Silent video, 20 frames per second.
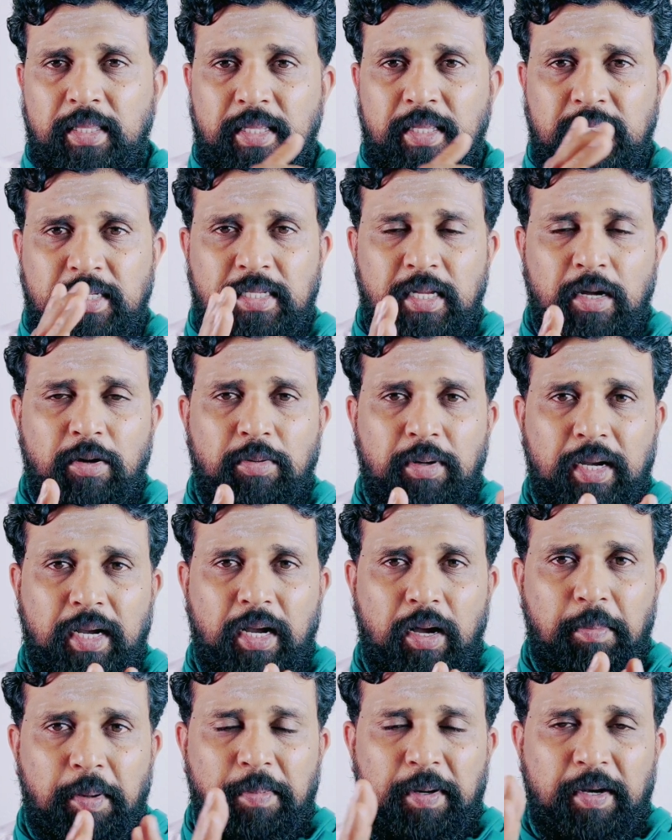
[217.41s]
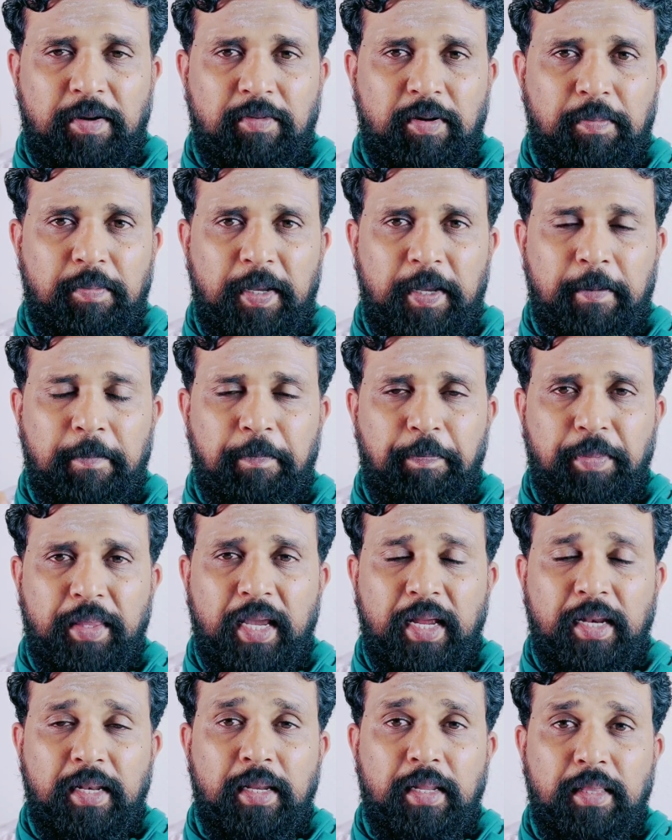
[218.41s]
This is how a copper plate will be.
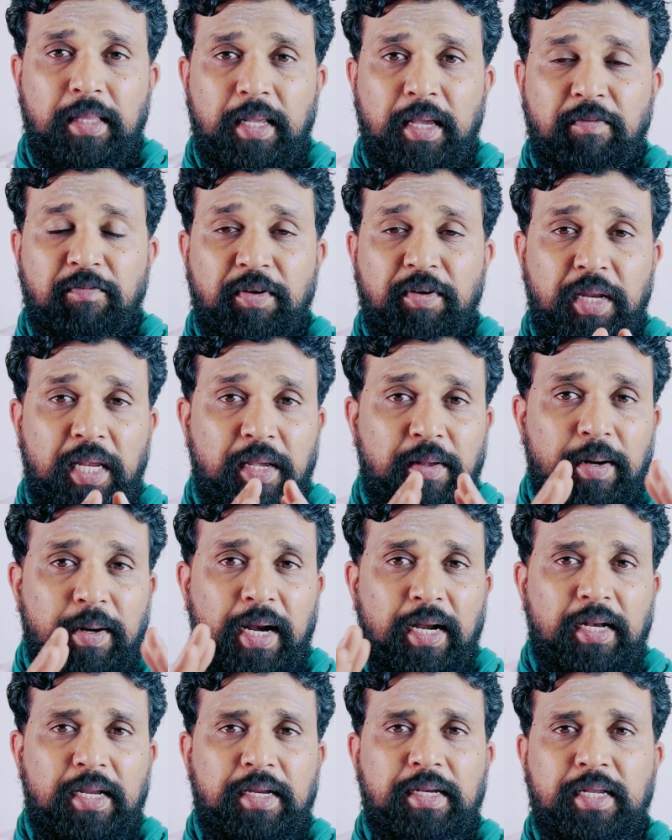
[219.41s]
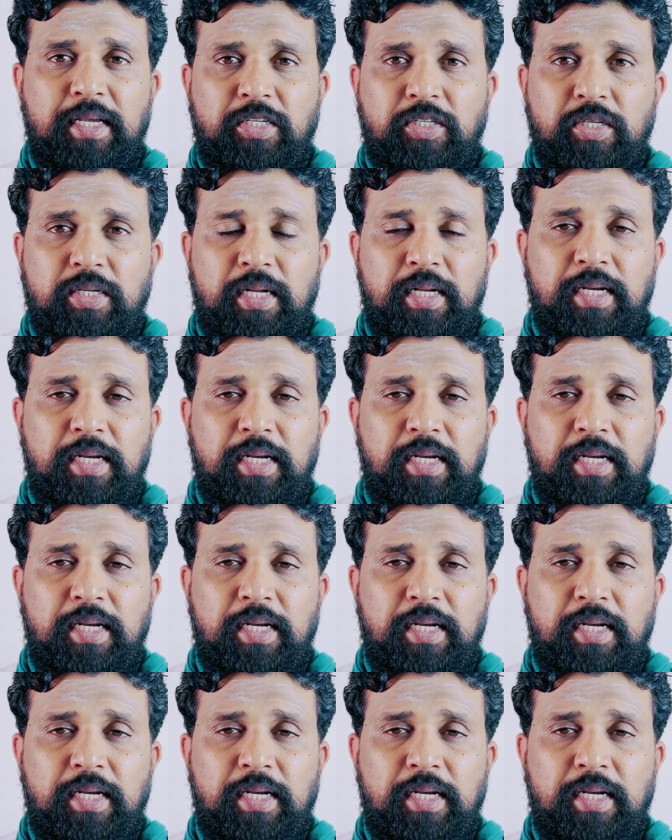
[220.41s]
And they are very grand in nature,